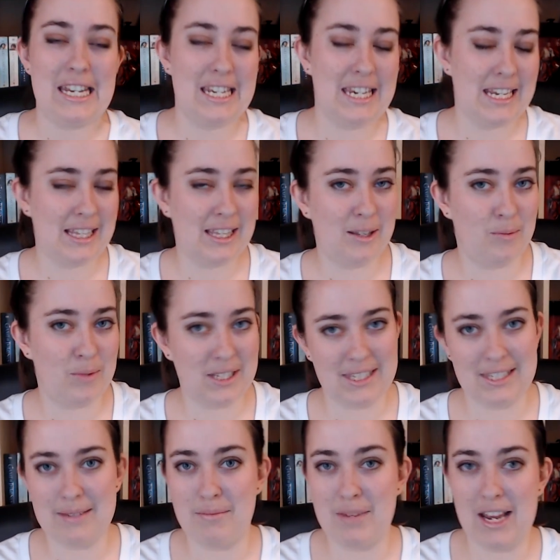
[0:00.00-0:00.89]
dealing with
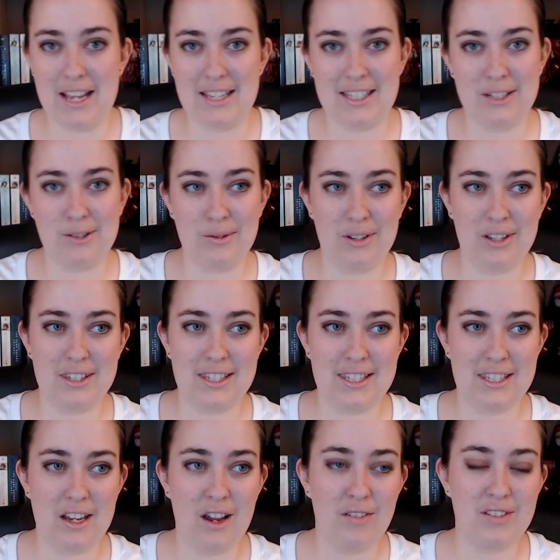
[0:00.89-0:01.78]
some not so good
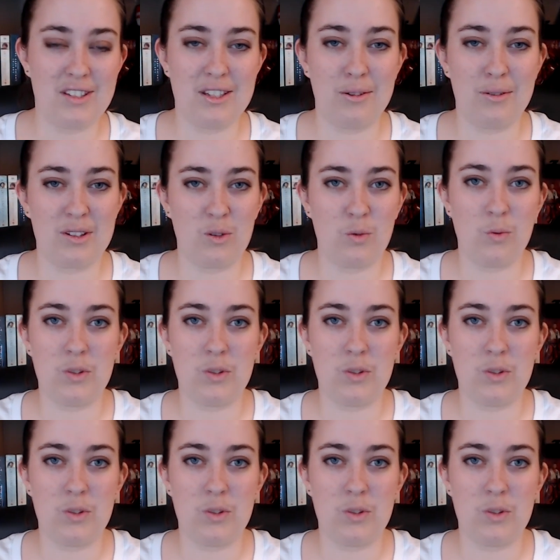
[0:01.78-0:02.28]
stuff so it's